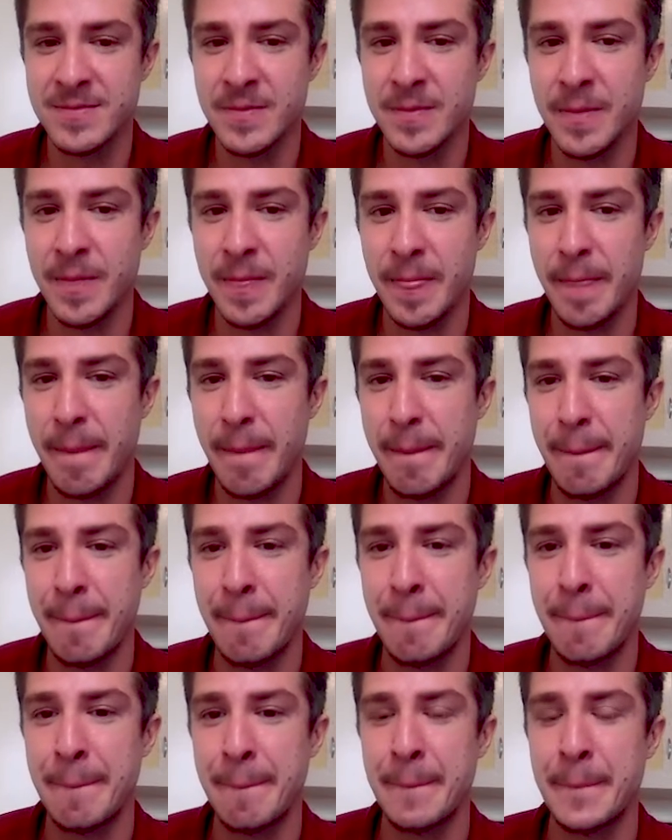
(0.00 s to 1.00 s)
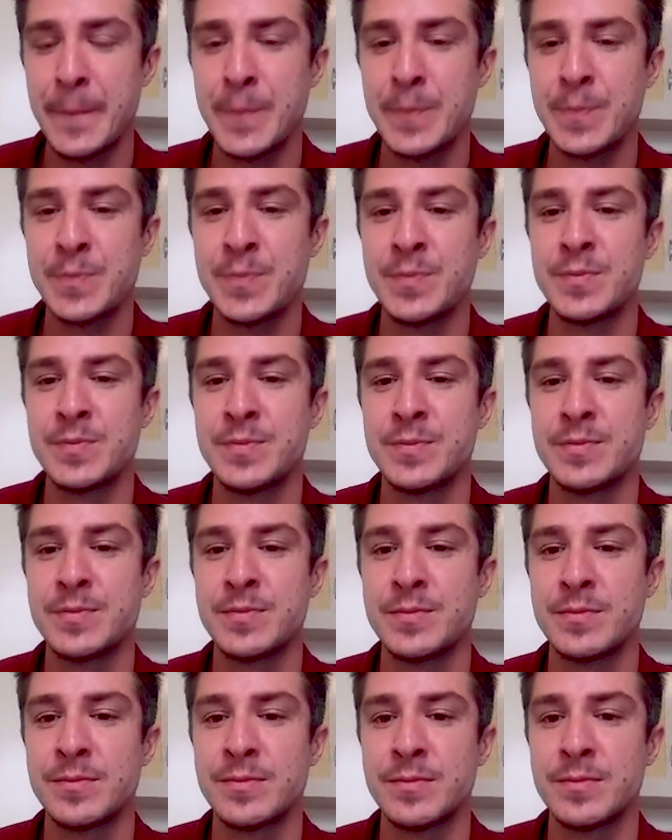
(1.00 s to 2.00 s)

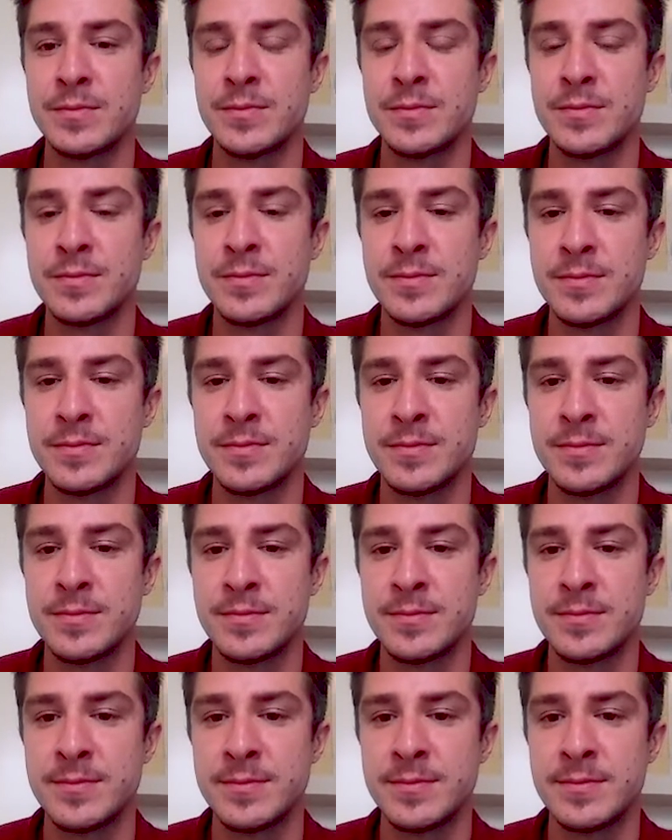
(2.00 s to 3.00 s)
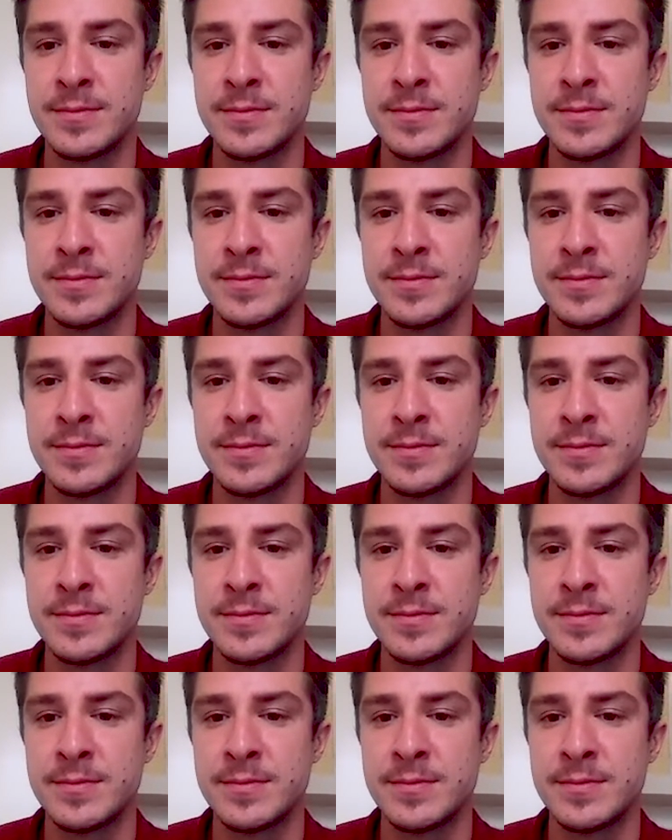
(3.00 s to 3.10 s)
(not speaking)